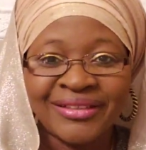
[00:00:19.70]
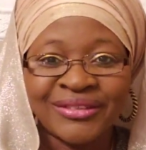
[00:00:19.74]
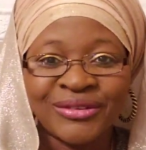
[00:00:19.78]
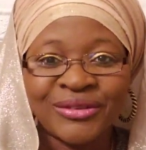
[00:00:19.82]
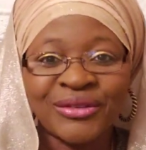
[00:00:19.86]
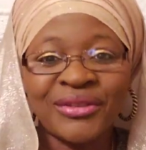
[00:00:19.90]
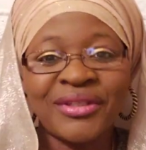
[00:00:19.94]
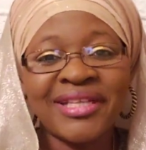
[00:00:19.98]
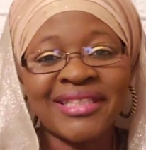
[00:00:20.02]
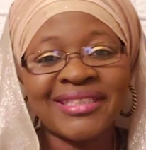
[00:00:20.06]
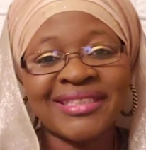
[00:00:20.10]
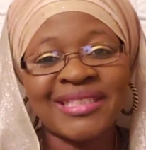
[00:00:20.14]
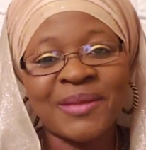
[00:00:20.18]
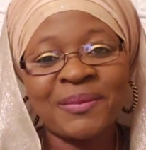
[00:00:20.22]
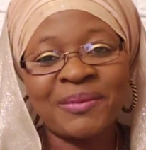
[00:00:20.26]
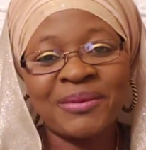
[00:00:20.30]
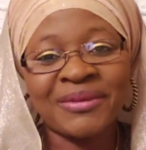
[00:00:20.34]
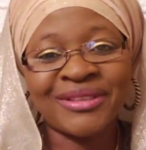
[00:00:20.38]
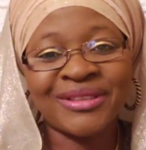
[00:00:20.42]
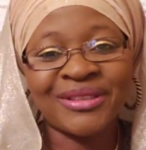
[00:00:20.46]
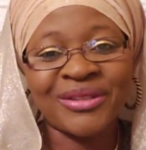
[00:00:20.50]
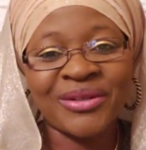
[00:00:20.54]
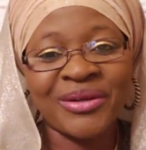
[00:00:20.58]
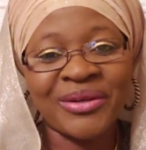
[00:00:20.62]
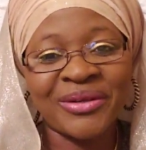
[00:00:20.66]
Today's
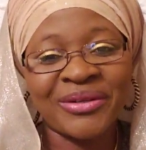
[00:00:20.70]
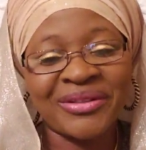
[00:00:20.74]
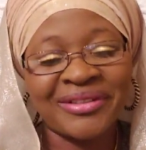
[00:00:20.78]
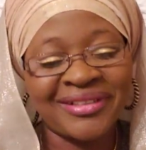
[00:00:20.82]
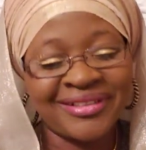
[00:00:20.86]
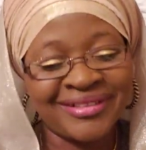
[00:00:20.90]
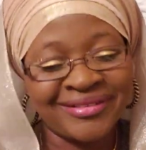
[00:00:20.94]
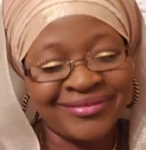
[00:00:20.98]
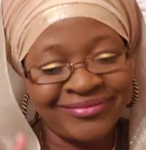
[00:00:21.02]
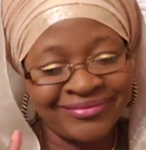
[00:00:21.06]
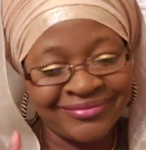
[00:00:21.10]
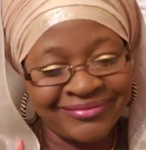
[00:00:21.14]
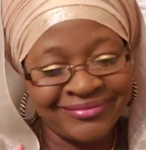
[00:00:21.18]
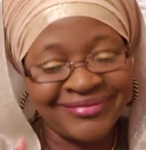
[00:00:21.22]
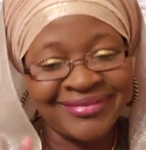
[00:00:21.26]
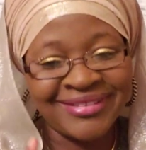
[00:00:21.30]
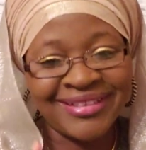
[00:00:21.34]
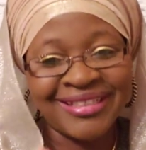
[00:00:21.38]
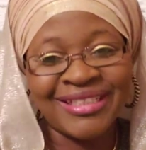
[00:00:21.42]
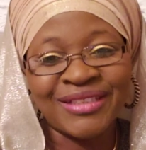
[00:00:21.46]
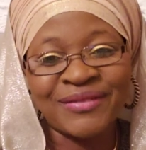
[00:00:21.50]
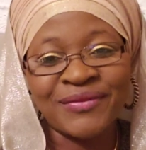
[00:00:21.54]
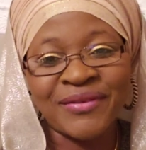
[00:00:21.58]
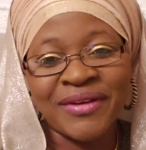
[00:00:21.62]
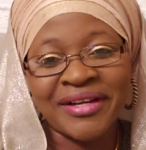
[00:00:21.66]
episode
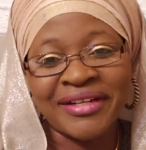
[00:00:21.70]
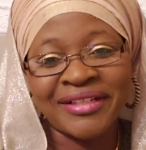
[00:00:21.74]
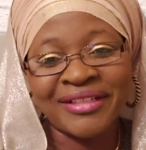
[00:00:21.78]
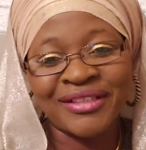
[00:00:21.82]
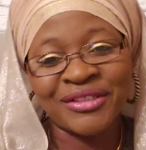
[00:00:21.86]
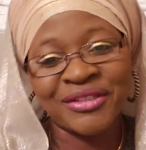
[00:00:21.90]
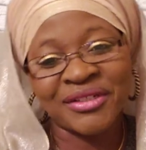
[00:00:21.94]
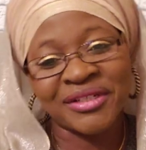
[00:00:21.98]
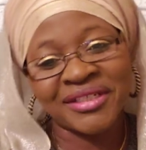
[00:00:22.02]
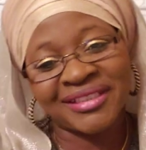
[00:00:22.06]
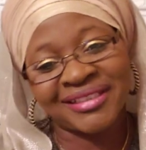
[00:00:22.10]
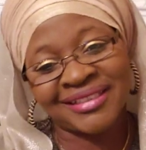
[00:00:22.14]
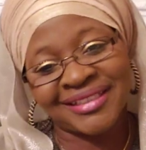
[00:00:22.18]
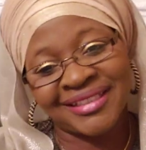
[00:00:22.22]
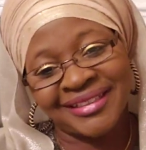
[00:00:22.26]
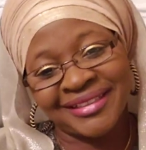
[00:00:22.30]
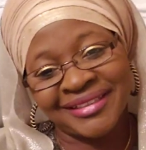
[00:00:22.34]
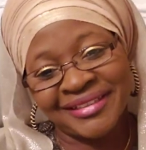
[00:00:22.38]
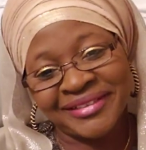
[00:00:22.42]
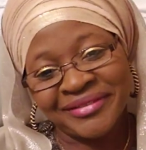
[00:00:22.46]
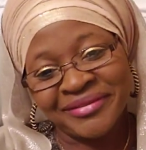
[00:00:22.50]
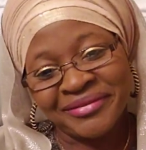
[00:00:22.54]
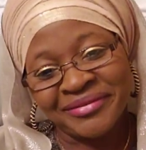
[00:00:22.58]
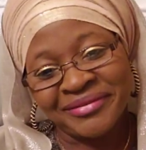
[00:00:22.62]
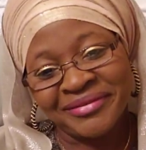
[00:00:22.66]
is very
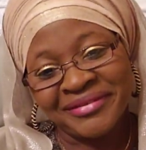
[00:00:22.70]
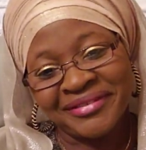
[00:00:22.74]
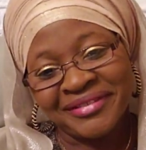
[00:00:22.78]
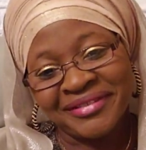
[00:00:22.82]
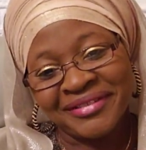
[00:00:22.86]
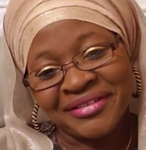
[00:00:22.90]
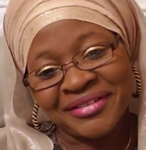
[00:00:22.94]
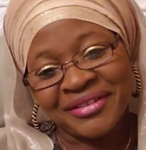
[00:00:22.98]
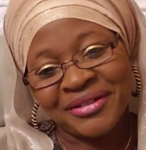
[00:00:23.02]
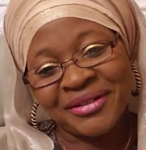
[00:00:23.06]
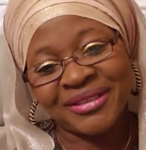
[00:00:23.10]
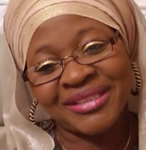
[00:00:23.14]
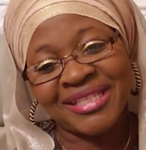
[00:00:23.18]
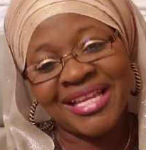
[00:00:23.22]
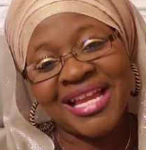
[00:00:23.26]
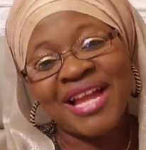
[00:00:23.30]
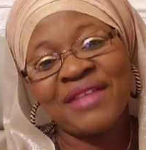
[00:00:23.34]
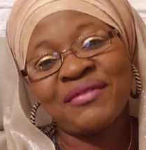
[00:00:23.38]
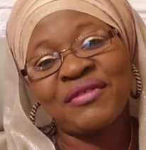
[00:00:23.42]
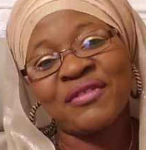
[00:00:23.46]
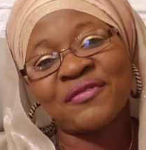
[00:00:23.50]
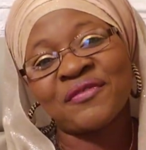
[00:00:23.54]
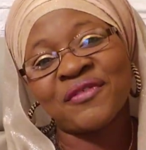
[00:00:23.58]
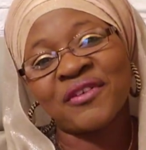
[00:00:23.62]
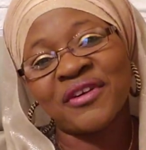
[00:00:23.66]
interesting because I
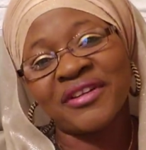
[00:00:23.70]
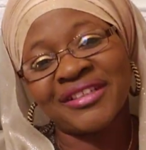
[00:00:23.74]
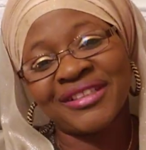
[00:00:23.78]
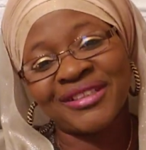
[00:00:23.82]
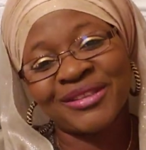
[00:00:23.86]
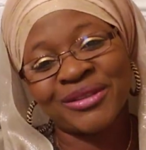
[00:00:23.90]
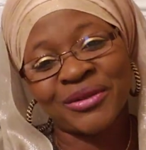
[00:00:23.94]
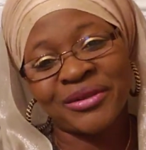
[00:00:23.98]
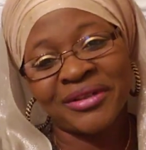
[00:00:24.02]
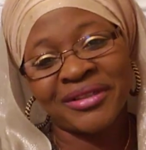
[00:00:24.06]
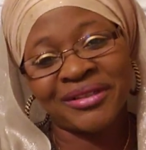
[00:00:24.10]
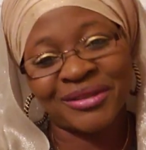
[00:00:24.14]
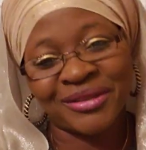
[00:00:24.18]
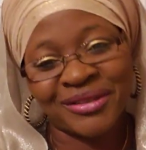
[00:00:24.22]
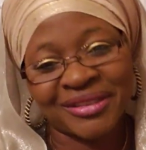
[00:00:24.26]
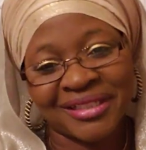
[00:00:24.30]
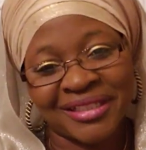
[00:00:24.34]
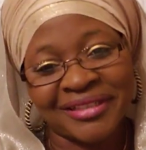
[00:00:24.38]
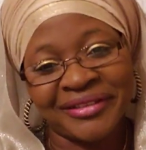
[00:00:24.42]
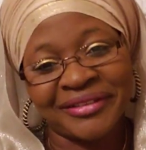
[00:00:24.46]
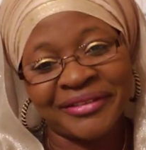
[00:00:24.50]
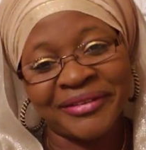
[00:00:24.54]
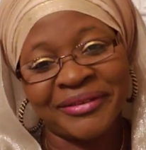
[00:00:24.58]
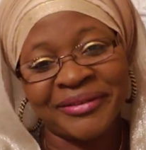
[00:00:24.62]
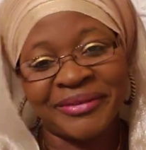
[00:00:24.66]
have a funny story to
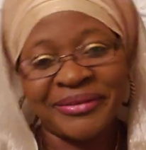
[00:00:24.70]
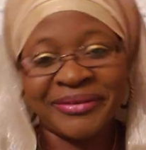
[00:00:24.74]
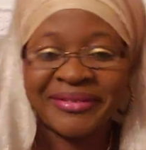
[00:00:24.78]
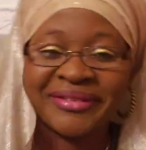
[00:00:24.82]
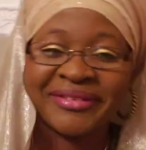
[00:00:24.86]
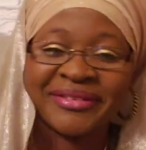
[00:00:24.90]
tell you.